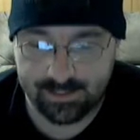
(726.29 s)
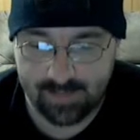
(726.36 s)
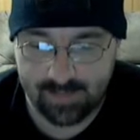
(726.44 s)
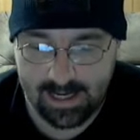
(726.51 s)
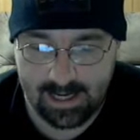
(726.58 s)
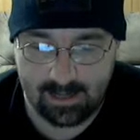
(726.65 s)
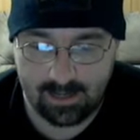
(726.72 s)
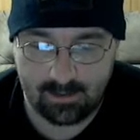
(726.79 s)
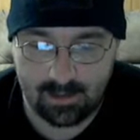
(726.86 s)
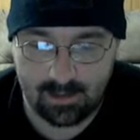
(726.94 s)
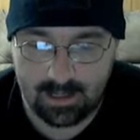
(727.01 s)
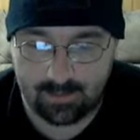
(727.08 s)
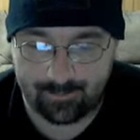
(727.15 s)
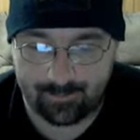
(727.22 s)
my
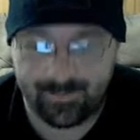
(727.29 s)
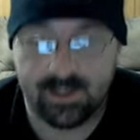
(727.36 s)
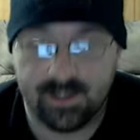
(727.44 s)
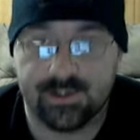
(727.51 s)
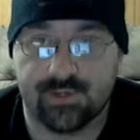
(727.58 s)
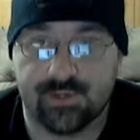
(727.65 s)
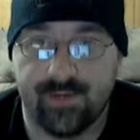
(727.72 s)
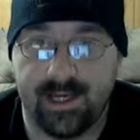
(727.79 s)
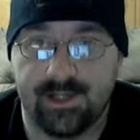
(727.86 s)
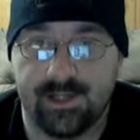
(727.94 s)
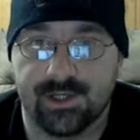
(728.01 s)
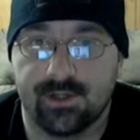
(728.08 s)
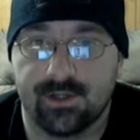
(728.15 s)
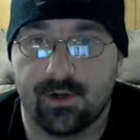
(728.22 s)
screen
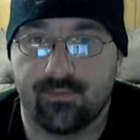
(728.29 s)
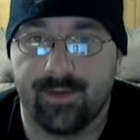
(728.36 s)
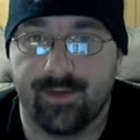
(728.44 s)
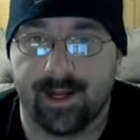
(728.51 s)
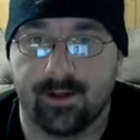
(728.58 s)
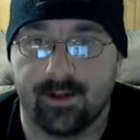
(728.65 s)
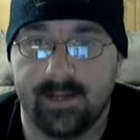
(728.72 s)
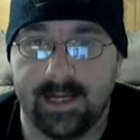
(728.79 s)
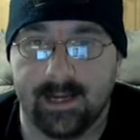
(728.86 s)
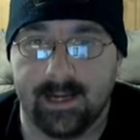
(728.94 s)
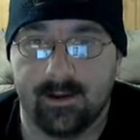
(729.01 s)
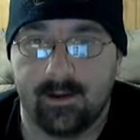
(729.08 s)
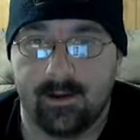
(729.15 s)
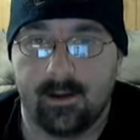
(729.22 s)
just look really
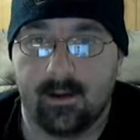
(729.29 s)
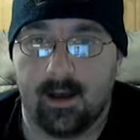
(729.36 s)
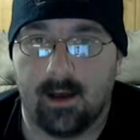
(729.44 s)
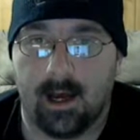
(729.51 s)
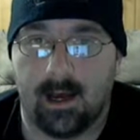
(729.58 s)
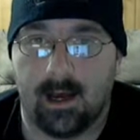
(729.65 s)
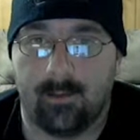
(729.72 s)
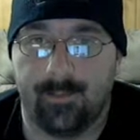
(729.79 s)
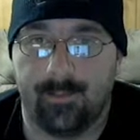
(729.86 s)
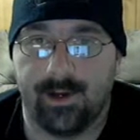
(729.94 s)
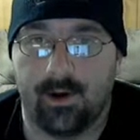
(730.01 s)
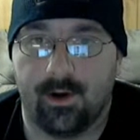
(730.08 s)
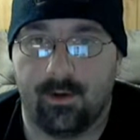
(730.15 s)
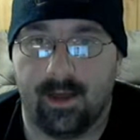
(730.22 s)
clean. You
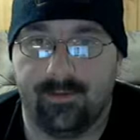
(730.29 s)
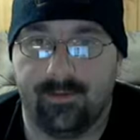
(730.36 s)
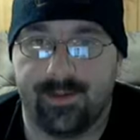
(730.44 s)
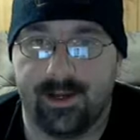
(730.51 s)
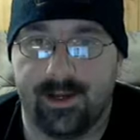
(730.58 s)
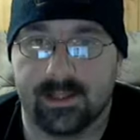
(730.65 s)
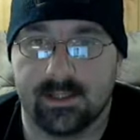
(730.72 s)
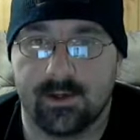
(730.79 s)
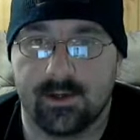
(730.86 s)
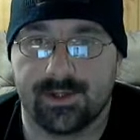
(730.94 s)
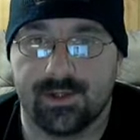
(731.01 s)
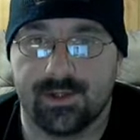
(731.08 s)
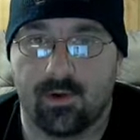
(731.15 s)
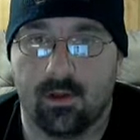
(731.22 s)
know, everything doesn't look
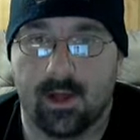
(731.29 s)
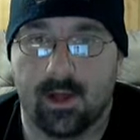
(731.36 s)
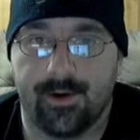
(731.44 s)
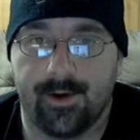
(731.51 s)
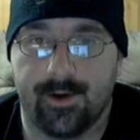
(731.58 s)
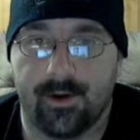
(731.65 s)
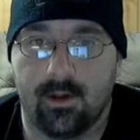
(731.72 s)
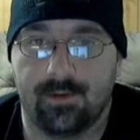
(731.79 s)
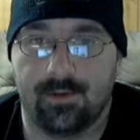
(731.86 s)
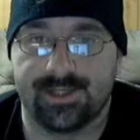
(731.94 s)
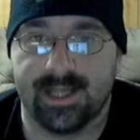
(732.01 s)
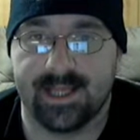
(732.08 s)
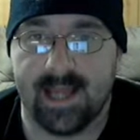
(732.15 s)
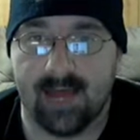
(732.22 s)
so cluttered and close
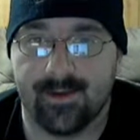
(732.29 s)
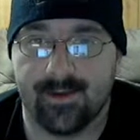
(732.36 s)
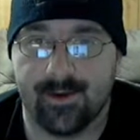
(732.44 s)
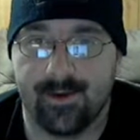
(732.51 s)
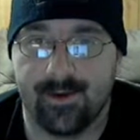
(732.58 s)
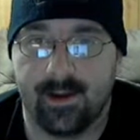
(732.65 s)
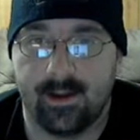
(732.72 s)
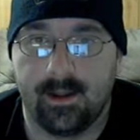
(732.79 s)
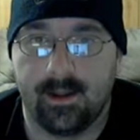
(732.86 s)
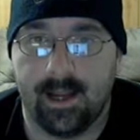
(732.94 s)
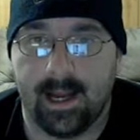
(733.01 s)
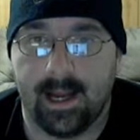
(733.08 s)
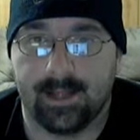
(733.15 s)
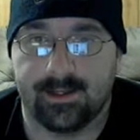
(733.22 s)
together.
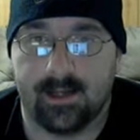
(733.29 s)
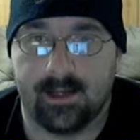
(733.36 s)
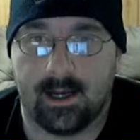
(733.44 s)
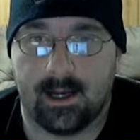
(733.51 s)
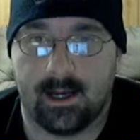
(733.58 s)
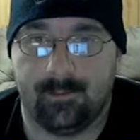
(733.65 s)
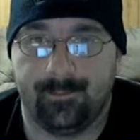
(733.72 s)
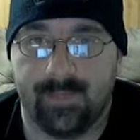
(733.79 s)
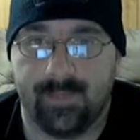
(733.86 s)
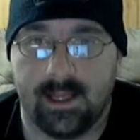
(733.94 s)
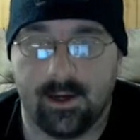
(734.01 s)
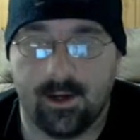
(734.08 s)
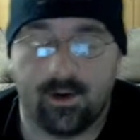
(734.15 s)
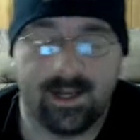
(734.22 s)
And
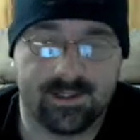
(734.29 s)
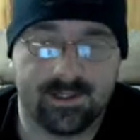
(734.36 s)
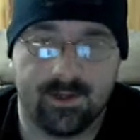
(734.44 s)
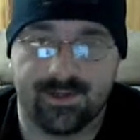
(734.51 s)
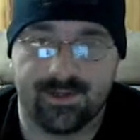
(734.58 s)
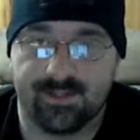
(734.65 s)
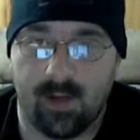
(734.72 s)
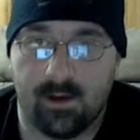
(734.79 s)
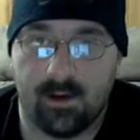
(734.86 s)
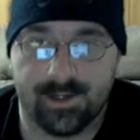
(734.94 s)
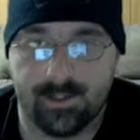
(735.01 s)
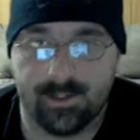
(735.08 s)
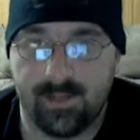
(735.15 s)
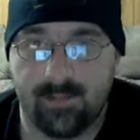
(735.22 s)
you know, it is a little smaller.
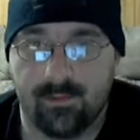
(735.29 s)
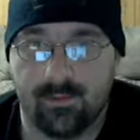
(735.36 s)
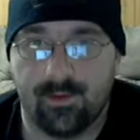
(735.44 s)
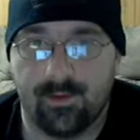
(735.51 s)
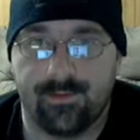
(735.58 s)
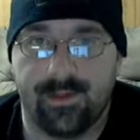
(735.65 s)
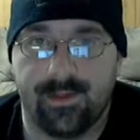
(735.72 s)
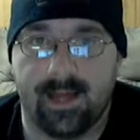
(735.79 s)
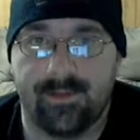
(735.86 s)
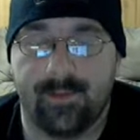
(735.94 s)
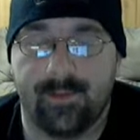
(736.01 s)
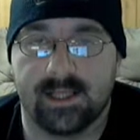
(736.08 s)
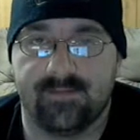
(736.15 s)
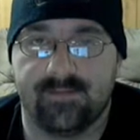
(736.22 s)
Some people with not the
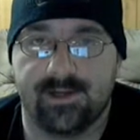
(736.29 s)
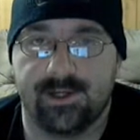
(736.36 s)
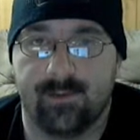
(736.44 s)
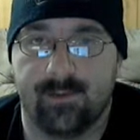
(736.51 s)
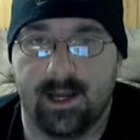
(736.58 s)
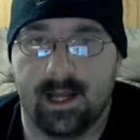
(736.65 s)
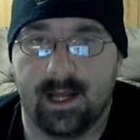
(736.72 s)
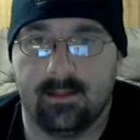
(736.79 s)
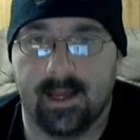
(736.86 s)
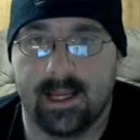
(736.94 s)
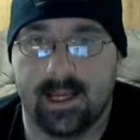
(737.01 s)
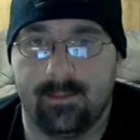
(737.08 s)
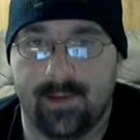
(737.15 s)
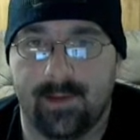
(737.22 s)
best vision might not
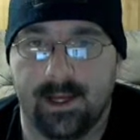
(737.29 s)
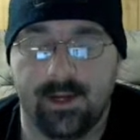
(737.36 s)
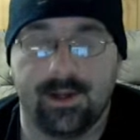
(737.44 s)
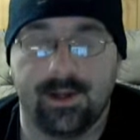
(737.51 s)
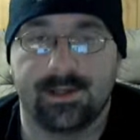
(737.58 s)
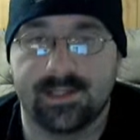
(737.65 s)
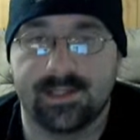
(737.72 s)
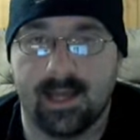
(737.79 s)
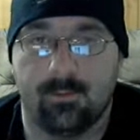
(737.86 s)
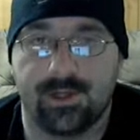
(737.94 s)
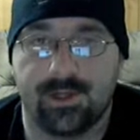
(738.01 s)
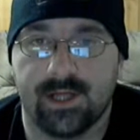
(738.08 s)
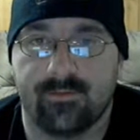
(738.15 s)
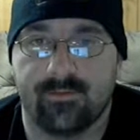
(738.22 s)
like it, but you can set
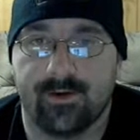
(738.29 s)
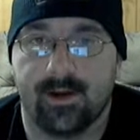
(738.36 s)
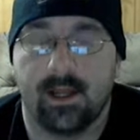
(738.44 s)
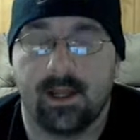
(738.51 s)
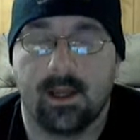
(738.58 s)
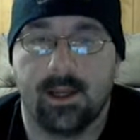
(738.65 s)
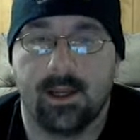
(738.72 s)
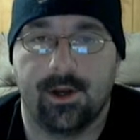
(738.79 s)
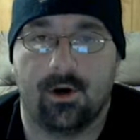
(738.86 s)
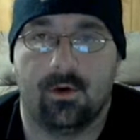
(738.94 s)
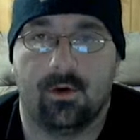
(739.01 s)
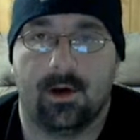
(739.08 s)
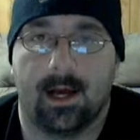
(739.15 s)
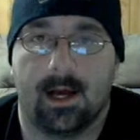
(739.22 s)
whichever, you
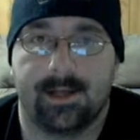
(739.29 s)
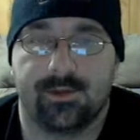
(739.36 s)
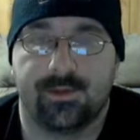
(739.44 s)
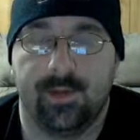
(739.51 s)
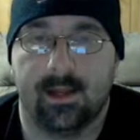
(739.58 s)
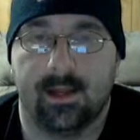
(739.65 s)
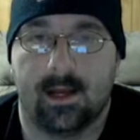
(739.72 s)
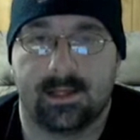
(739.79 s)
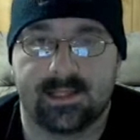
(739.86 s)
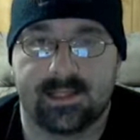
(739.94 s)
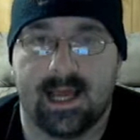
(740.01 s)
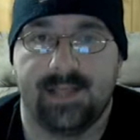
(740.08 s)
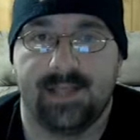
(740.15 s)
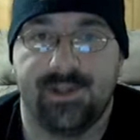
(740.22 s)
know,
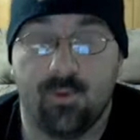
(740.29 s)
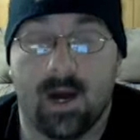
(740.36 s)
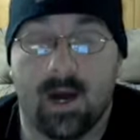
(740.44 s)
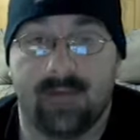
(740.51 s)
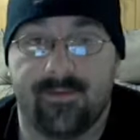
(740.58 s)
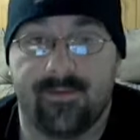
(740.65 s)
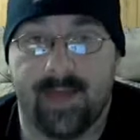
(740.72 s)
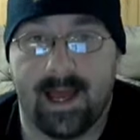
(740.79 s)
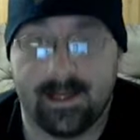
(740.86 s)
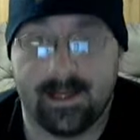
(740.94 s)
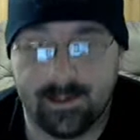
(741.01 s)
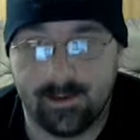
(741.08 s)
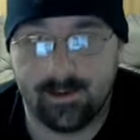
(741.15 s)
size you want for that.